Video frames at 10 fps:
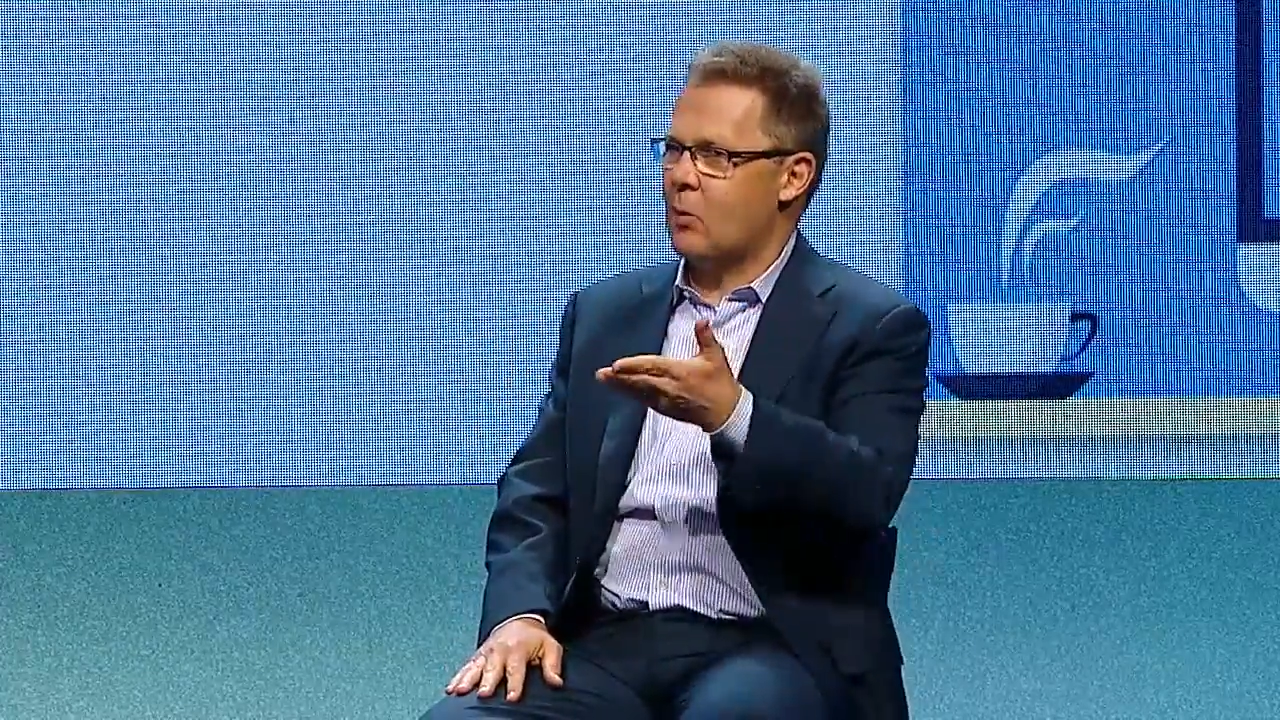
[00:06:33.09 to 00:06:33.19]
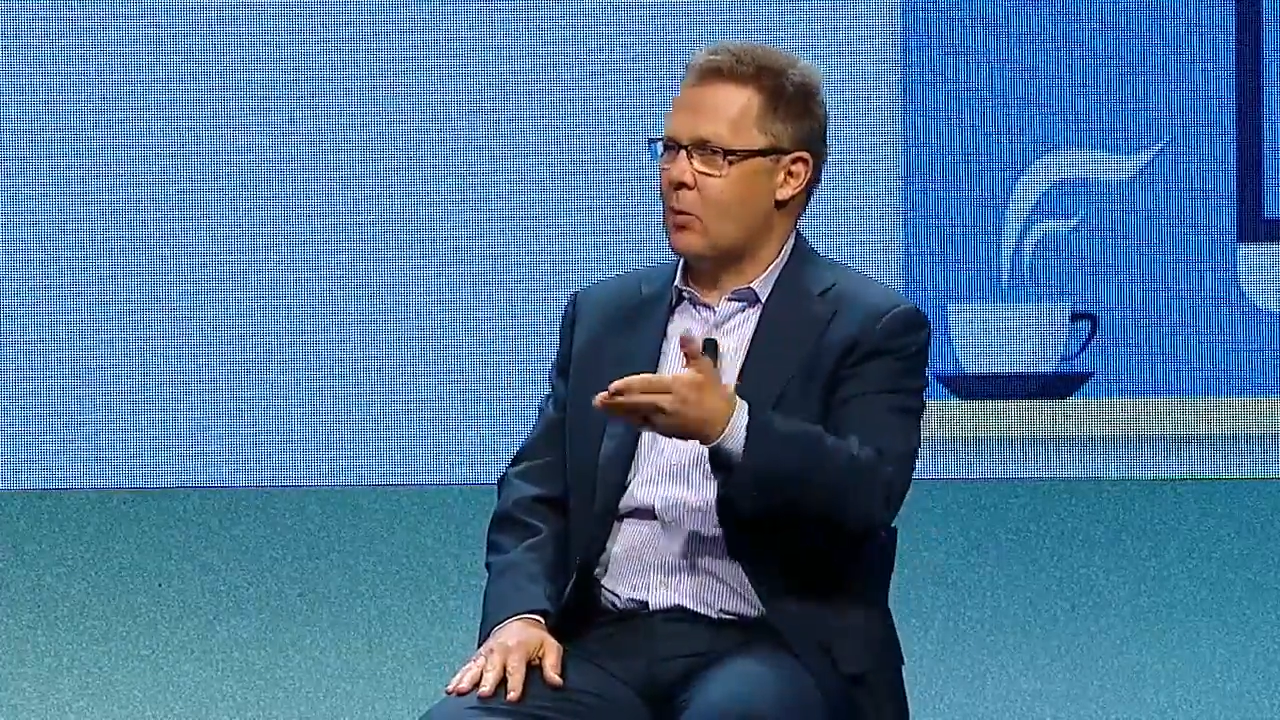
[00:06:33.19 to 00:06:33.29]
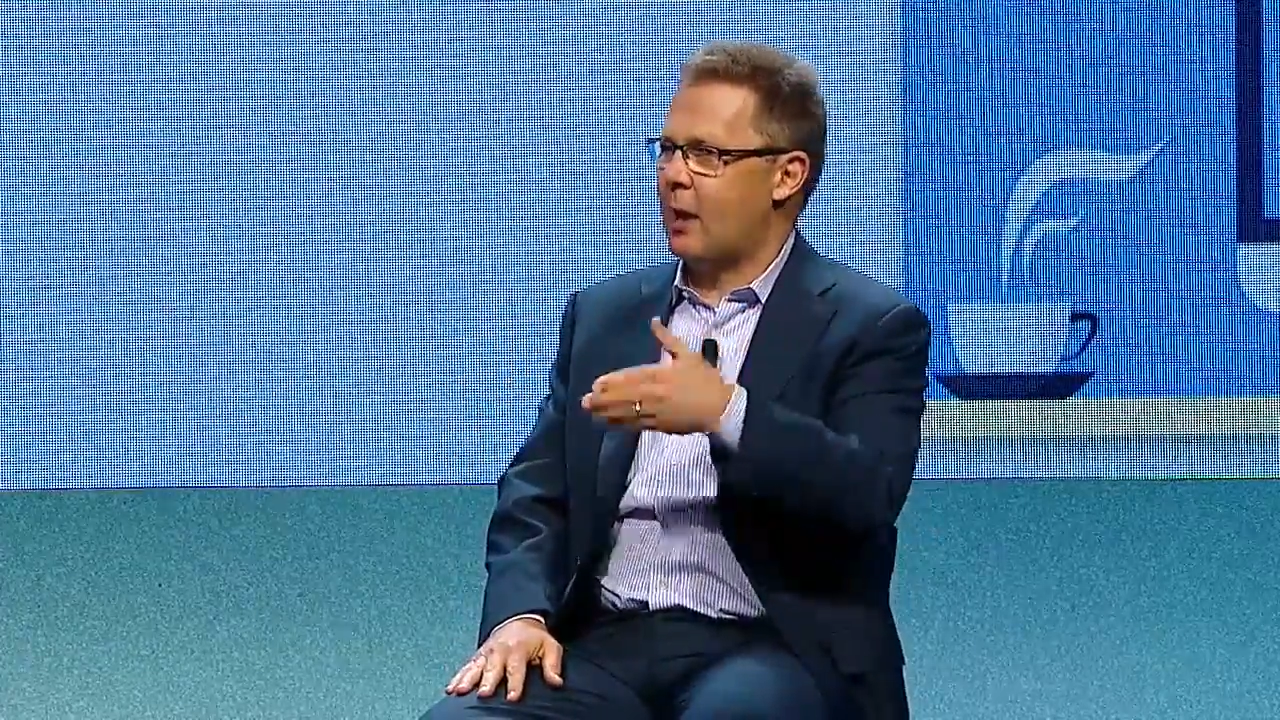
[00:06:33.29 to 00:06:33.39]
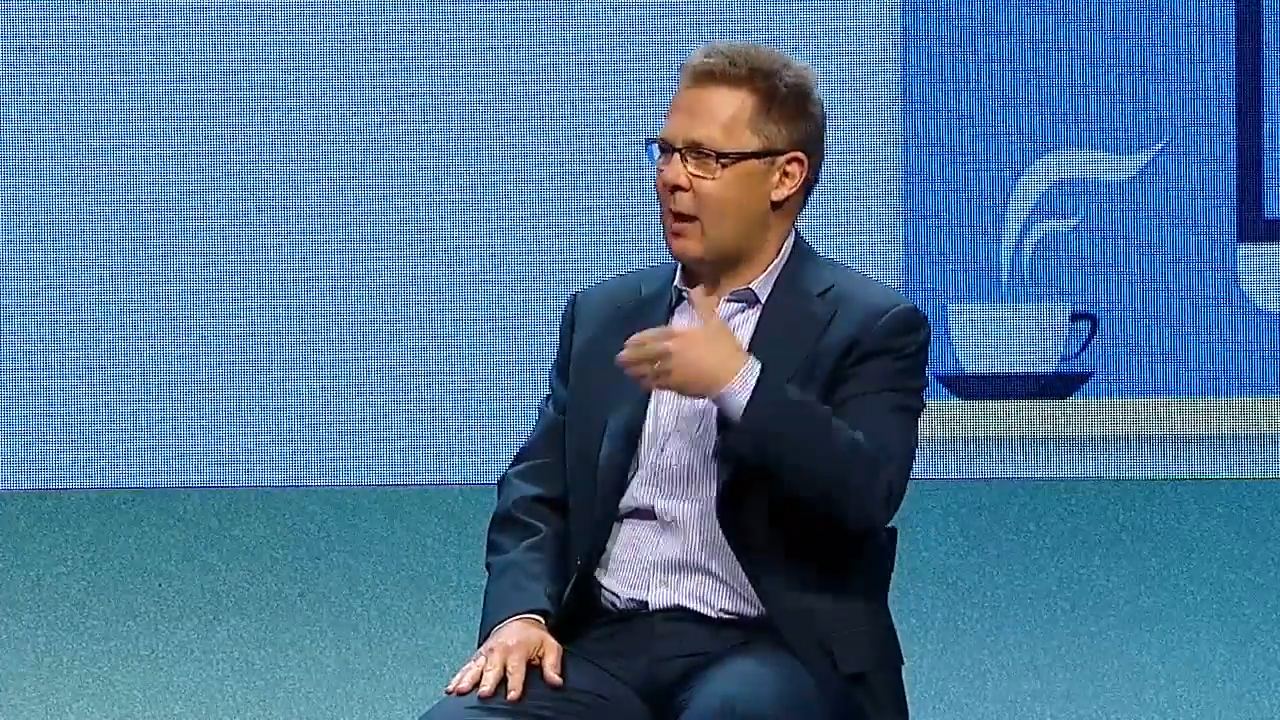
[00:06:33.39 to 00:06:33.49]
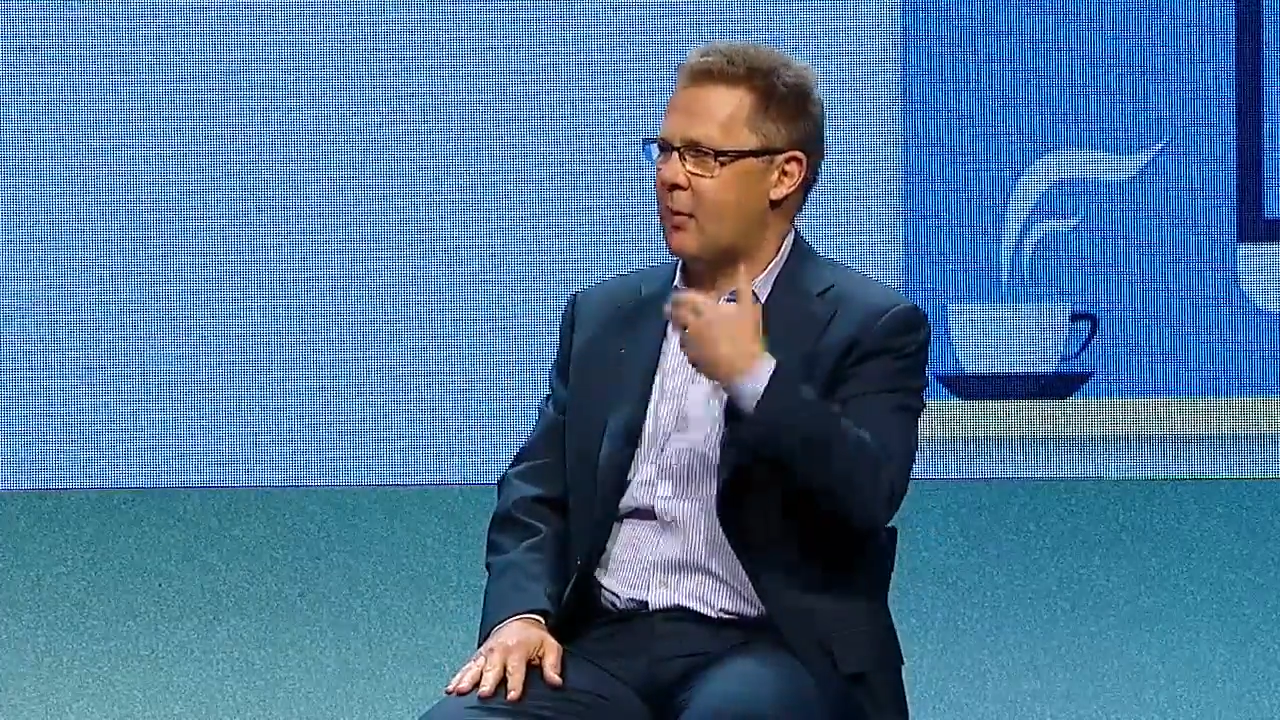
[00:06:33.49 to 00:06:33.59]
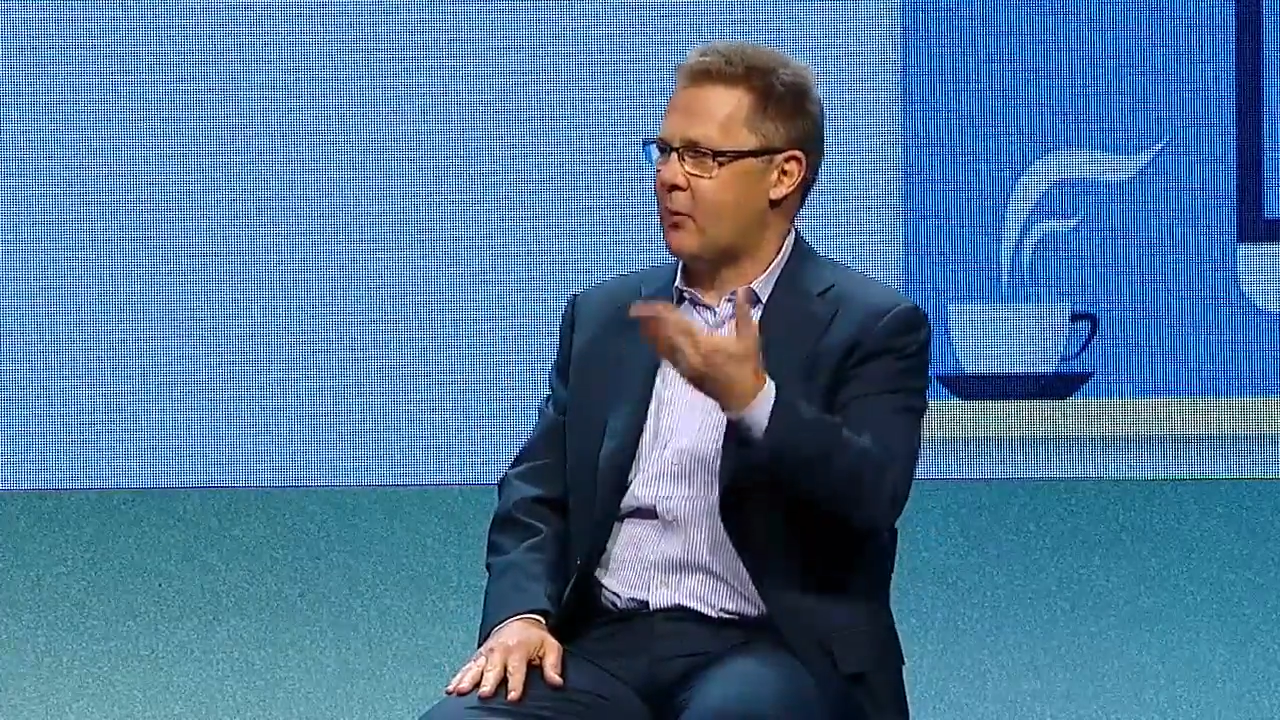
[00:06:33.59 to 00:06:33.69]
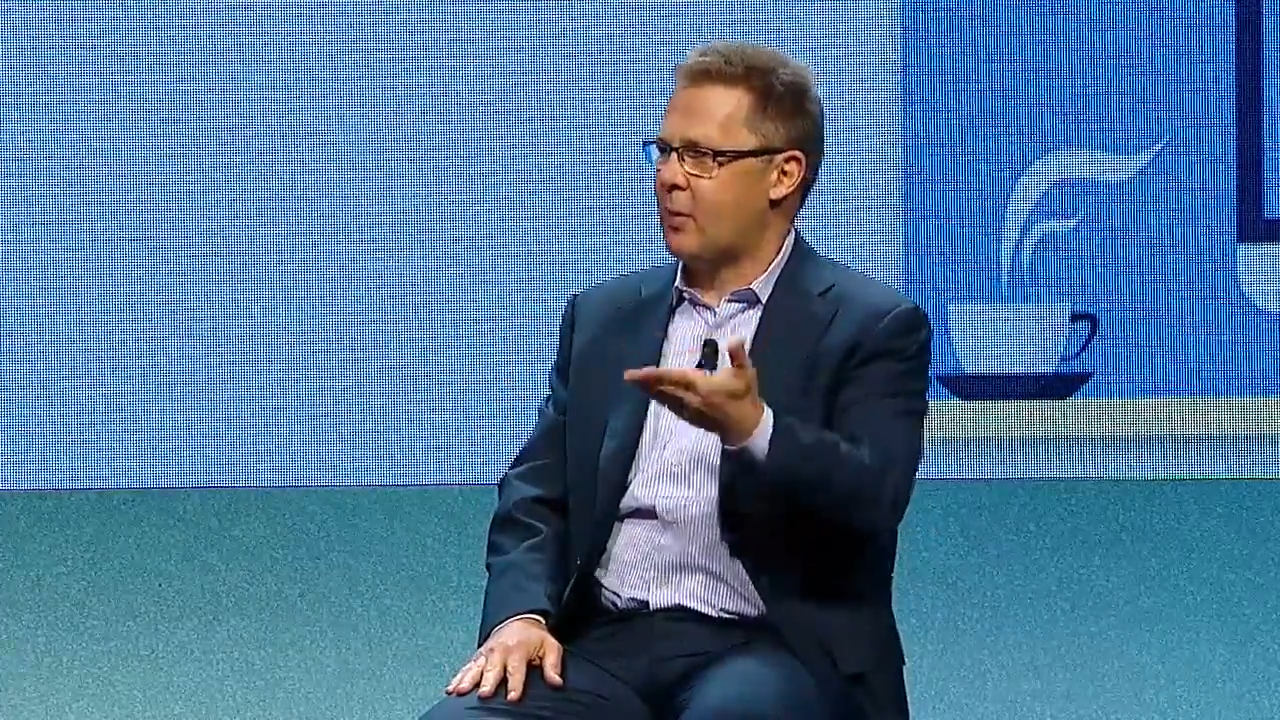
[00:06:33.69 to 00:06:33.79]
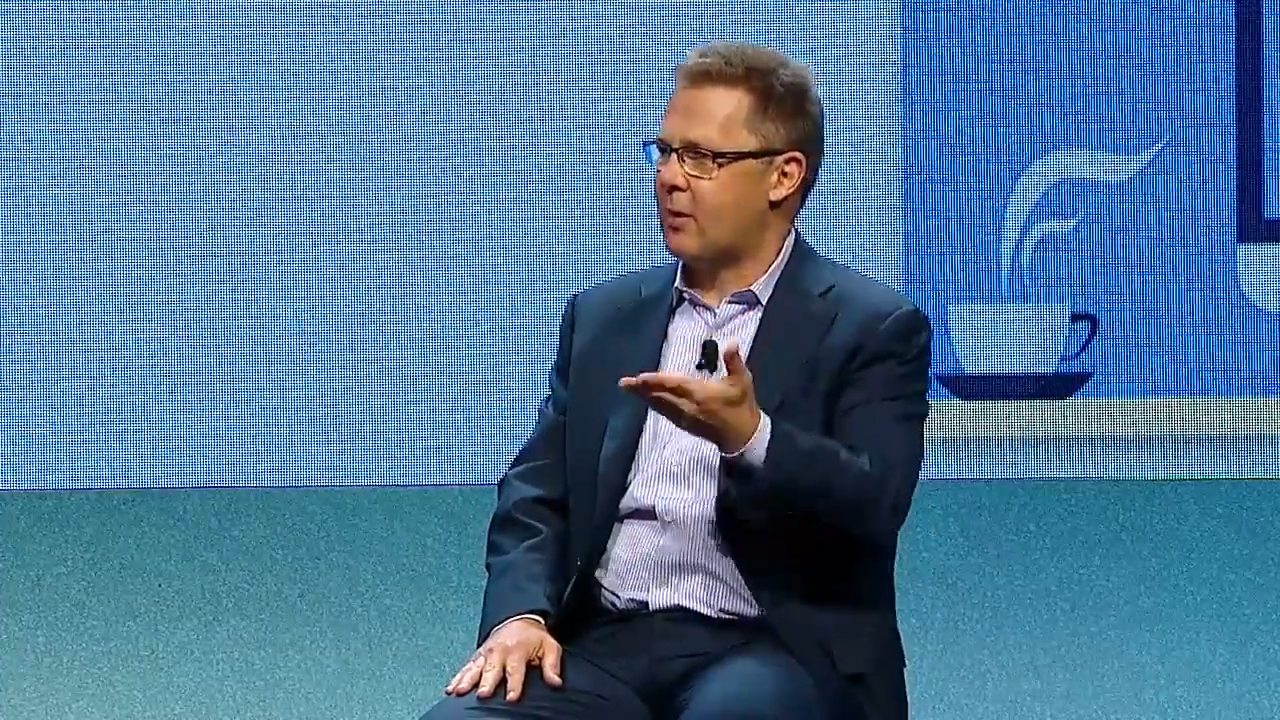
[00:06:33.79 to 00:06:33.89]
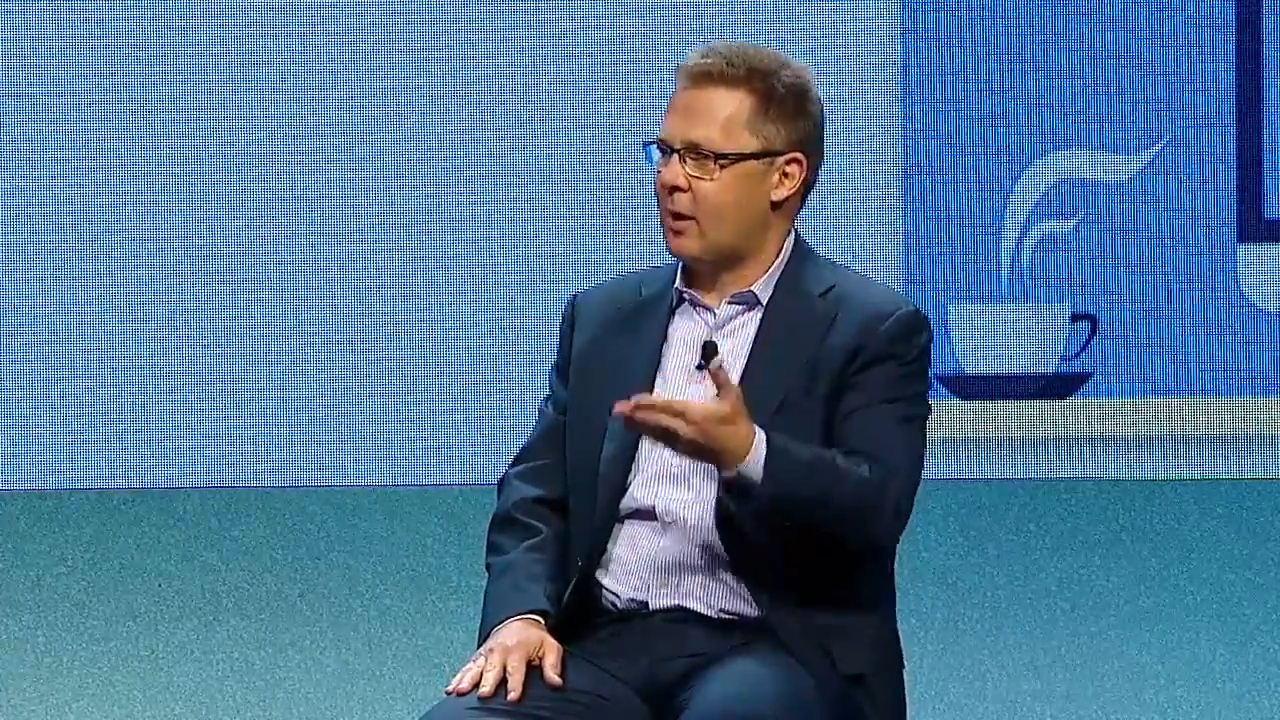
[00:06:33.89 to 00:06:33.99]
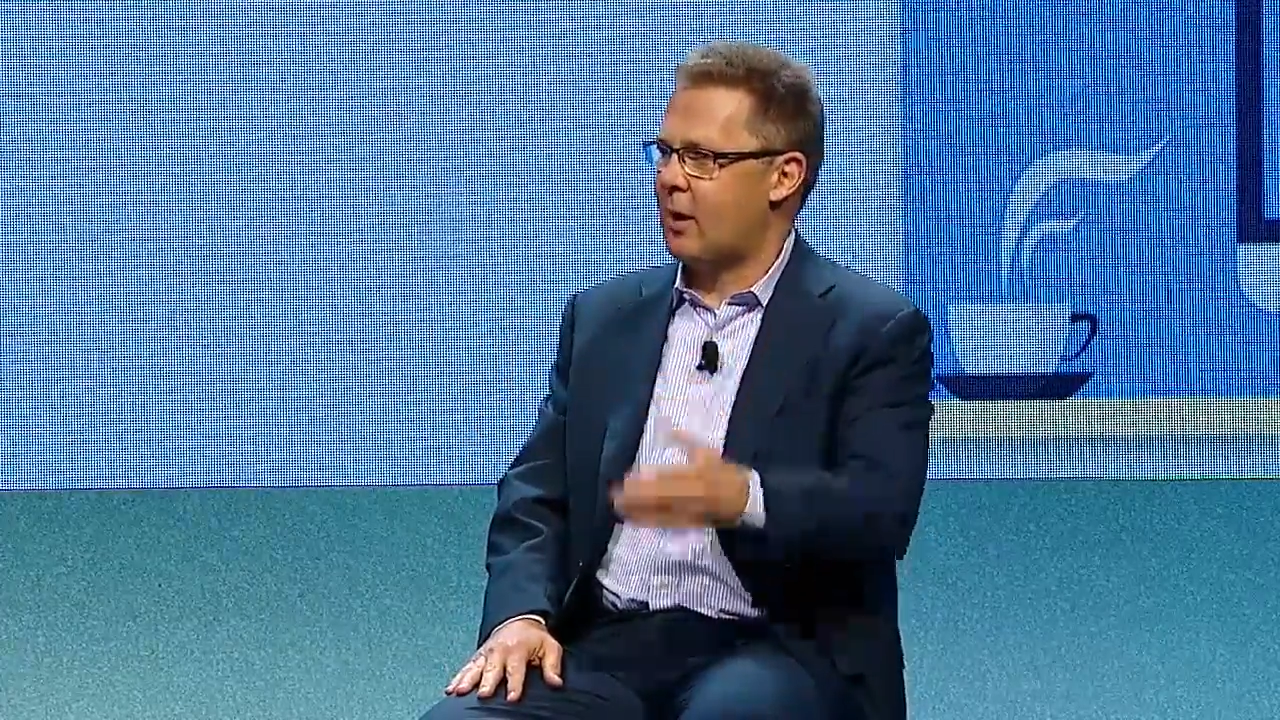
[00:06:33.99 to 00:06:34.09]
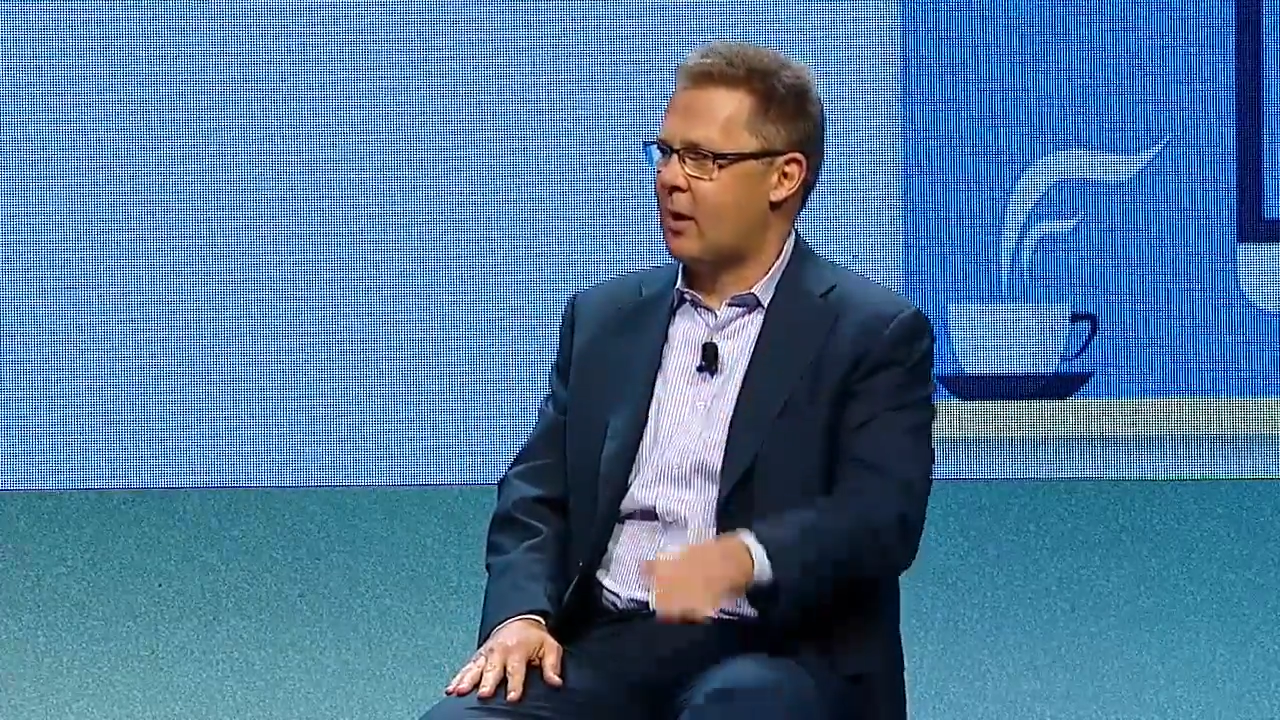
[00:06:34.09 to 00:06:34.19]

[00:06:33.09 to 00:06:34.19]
what would happen with